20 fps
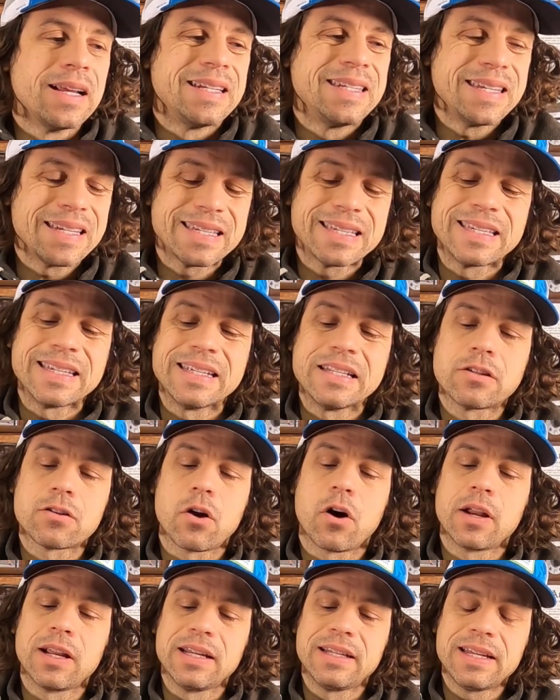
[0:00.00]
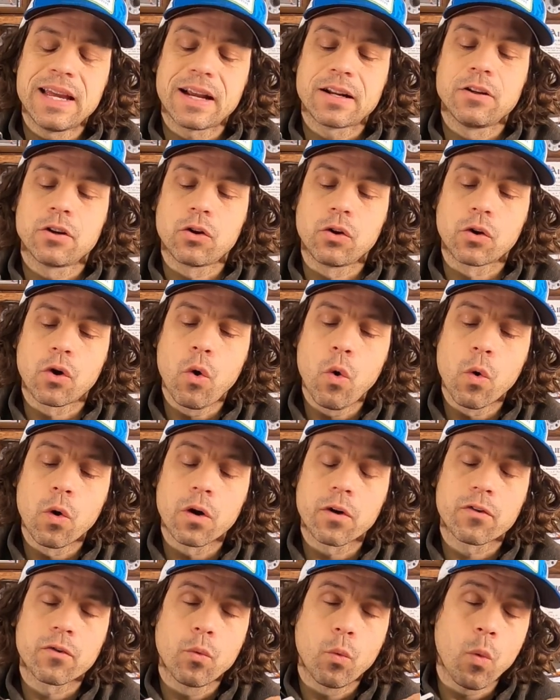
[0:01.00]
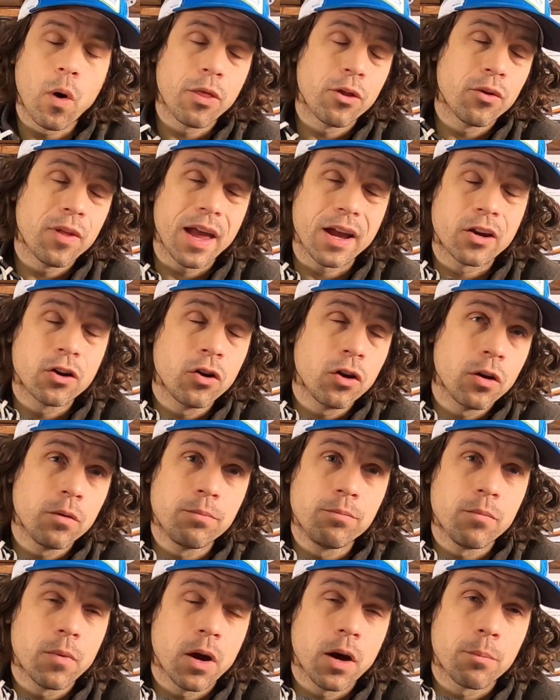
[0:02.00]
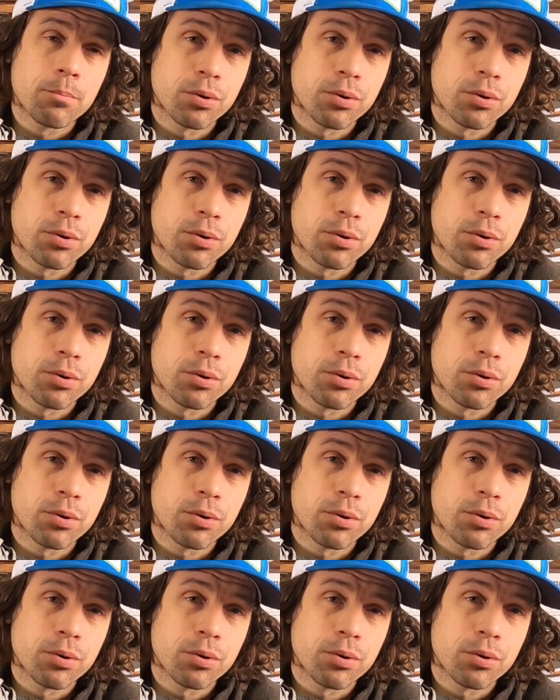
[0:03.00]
distance on a technical course whether that could